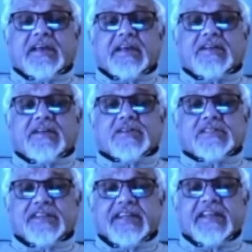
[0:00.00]
And
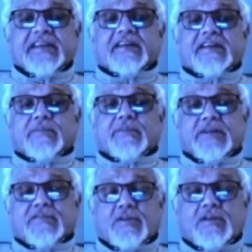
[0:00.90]
Australia,
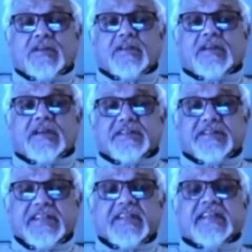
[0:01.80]
above all,
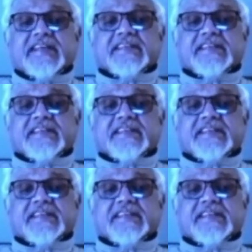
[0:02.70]
really